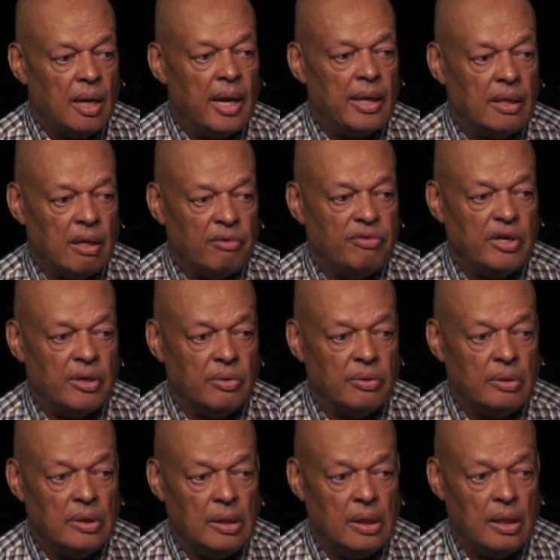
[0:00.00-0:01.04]
I love you.
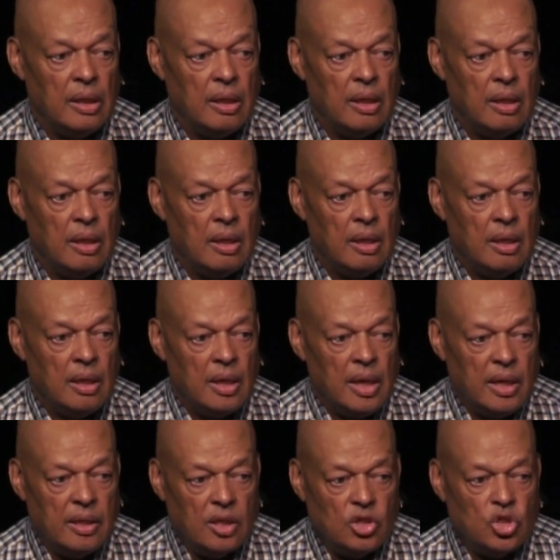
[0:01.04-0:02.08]

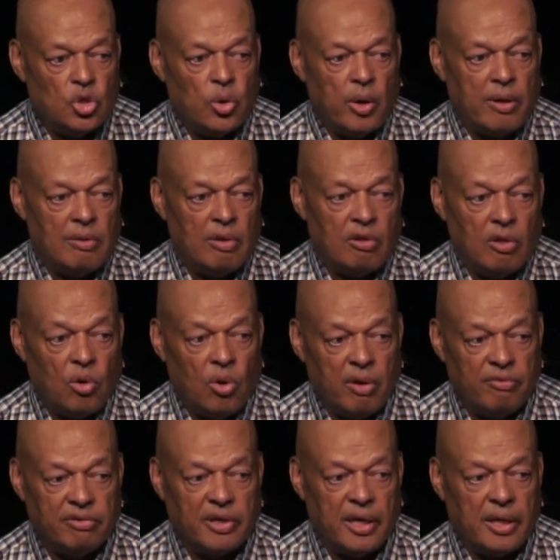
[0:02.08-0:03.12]
And the joy of the
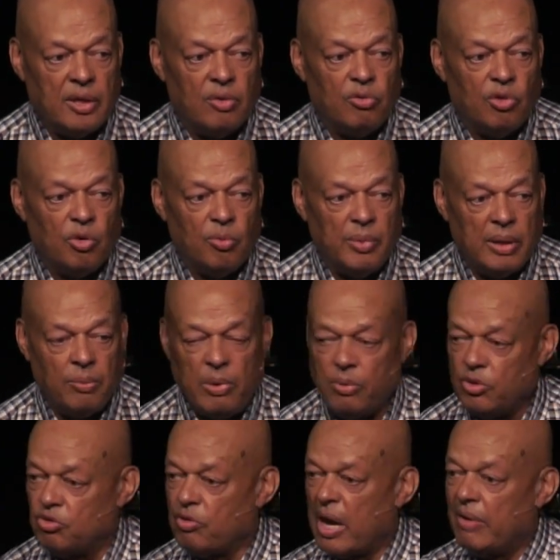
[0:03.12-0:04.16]
Lord flooded the room. And we
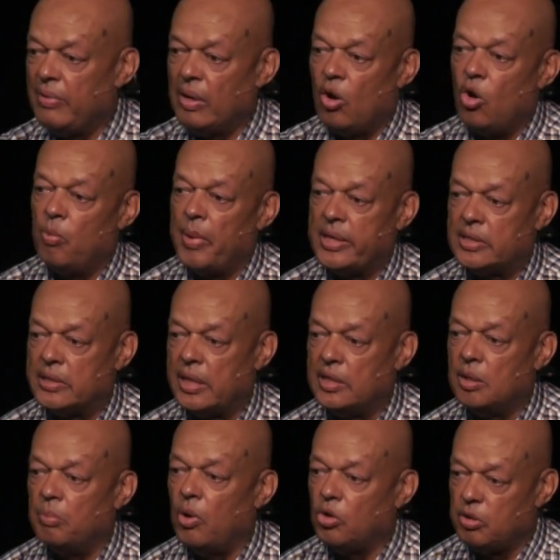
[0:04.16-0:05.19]
were driving home, I
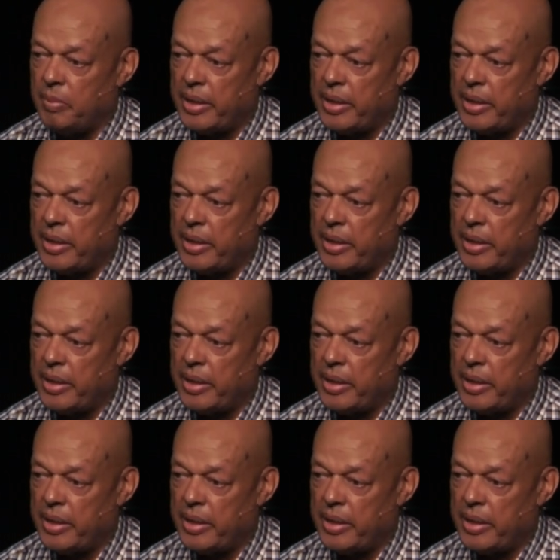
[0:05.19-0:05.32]
said to both